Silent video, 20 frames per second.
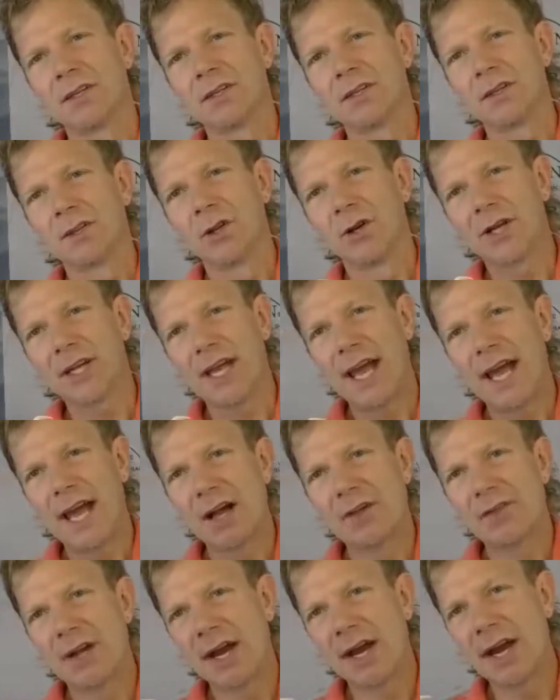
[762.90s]
look at
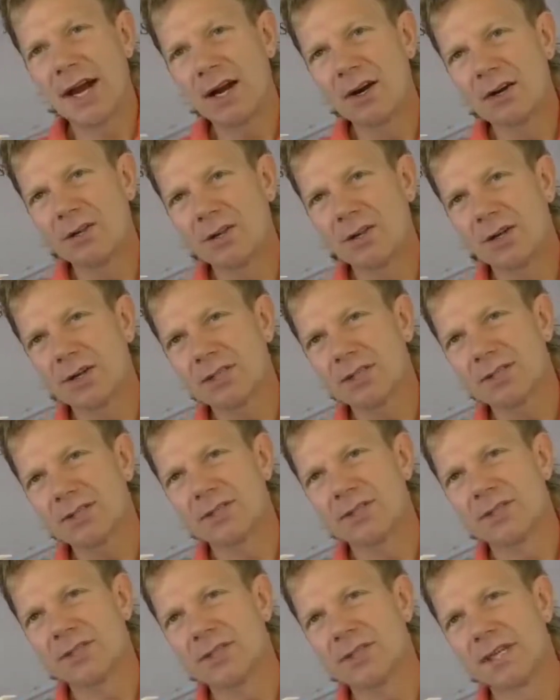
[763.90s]
how the hair
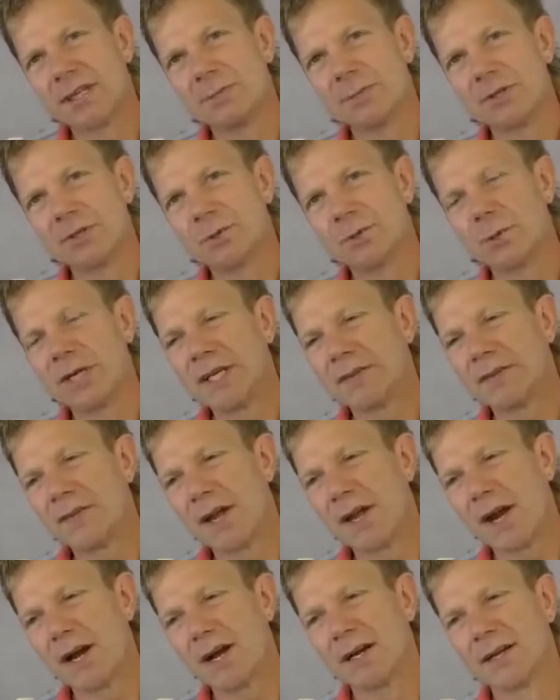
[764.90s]
looks in between
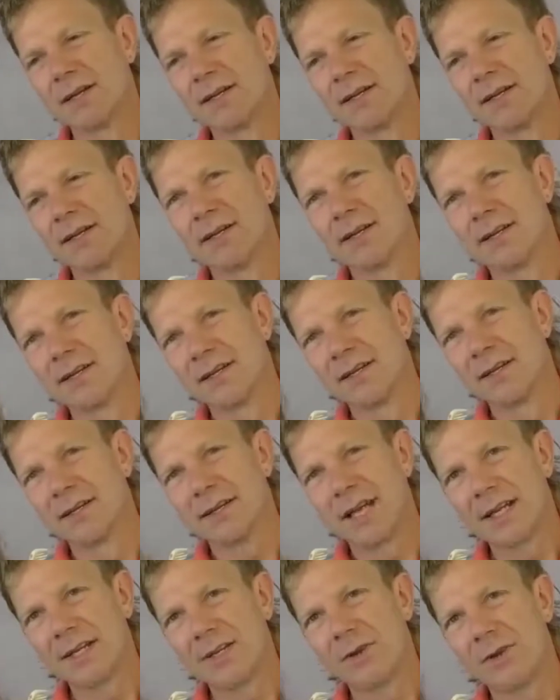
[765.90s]
there.
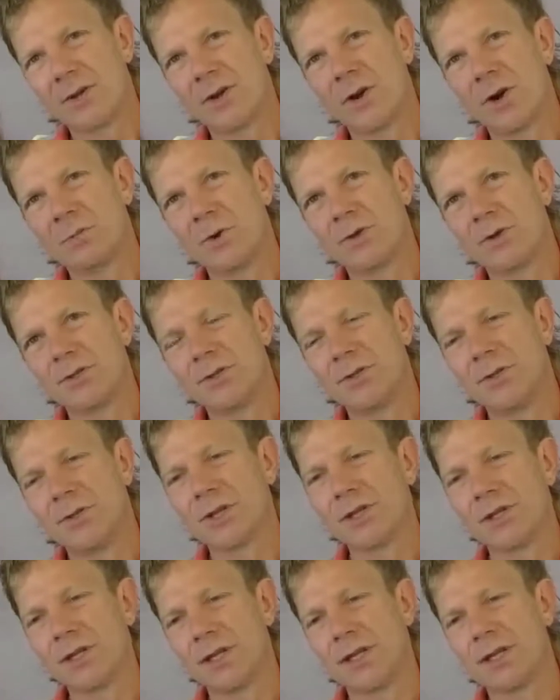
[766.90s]
Like you
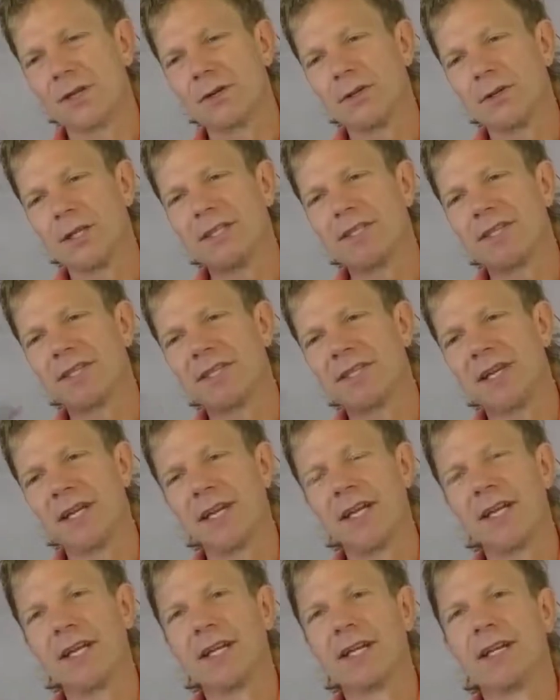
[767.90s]
can literally
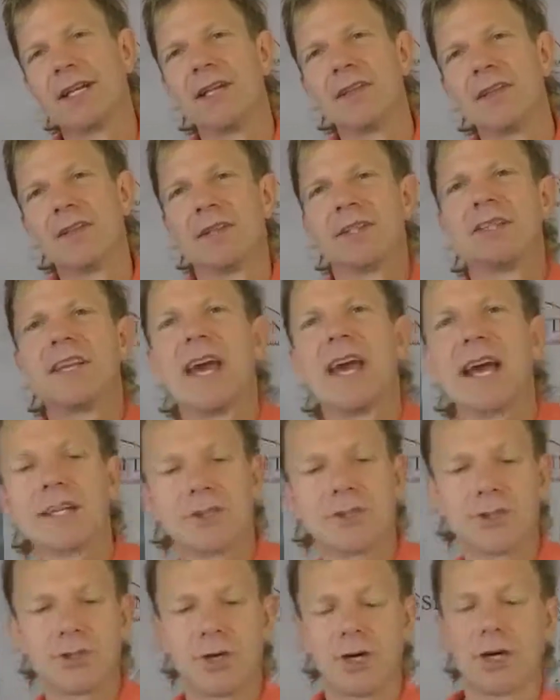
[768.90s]
see the
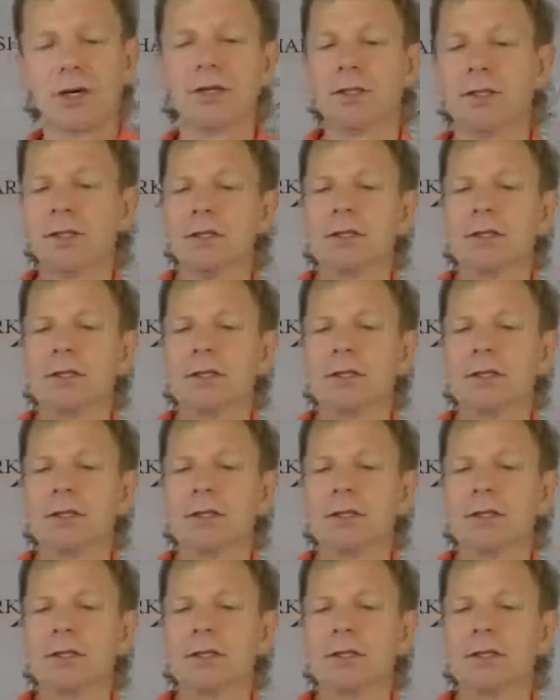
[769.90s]
texture.